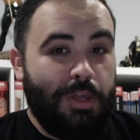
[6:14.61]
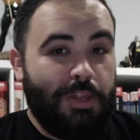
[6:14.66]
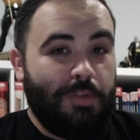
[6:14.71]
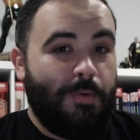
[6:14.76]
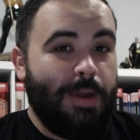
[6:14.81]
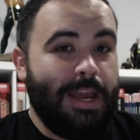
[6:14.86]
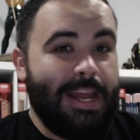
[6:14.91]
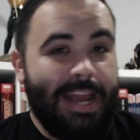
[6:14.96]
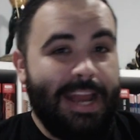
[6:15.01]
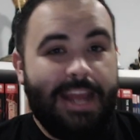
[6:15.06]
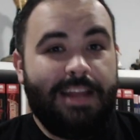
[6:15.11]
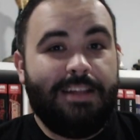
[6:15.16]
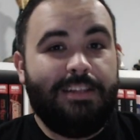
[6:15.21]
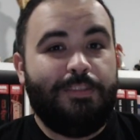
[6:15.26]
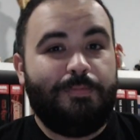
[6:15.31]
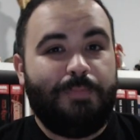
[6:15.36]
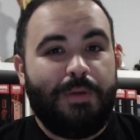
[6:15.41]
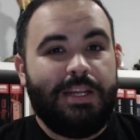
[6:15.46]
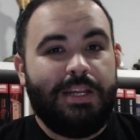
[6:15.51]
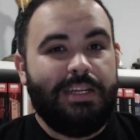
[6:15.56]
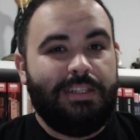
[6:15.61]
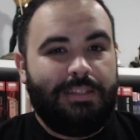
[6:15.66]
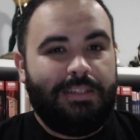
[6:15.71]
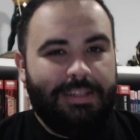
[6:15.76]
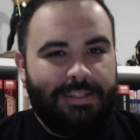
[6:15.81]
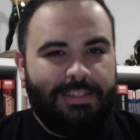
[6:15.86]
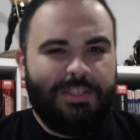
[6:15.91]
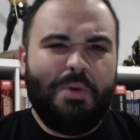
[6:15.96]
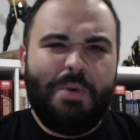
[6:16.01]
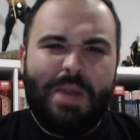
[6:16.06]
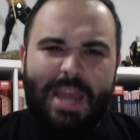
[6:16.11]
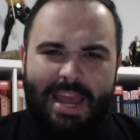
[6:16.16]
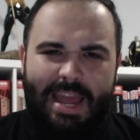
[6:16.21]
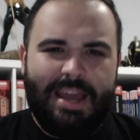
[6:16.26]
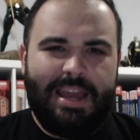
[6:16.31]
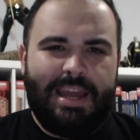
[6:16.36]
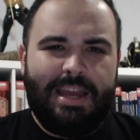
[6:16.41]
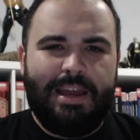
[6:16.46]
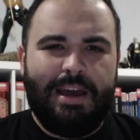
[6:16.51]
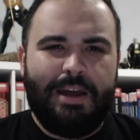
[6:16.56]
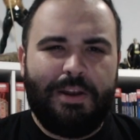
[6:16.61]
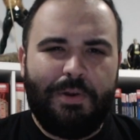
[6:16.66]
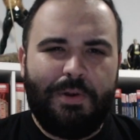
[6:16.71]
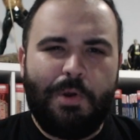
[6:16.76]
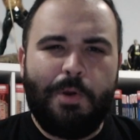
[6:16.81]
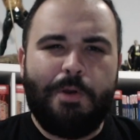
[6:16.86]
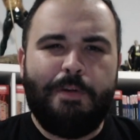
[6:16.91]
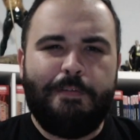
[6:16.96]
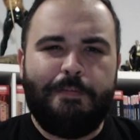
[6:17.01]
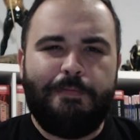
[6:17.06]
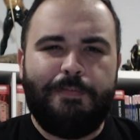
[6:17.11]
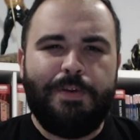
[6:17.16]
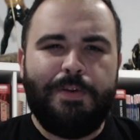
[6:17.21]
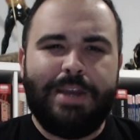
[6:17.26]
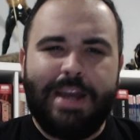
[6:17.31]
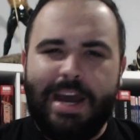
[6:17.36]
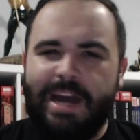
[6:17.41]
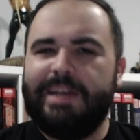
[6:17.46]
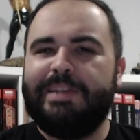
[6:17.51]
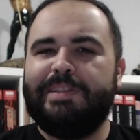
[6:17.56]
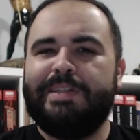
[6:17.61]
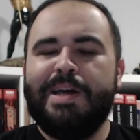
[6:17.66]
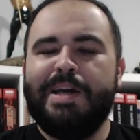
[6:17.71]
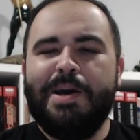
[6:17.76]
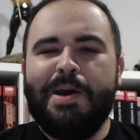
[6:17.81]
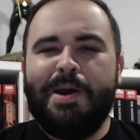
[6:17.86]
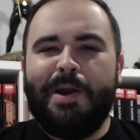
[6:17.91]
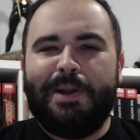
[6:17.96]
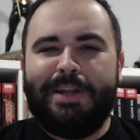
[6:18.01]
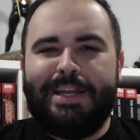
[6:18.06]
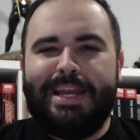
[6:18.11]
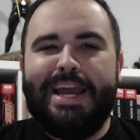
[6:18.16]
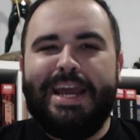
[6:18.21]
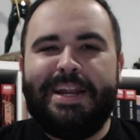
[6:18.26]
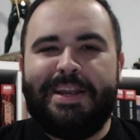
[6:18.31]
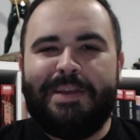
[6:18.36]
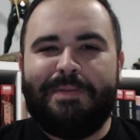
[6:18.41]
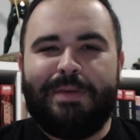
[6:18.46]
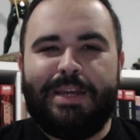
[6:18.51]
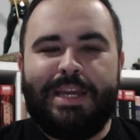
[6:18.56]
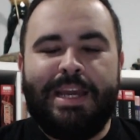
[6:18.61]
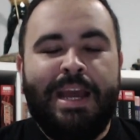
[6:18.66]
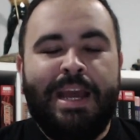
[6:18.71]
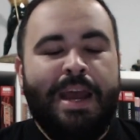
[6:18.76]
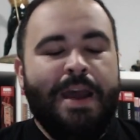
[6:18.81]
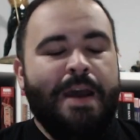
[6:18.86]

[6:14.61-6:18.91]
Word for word: the way it ends, but it, it's okay. I don't know if you guys are getting me.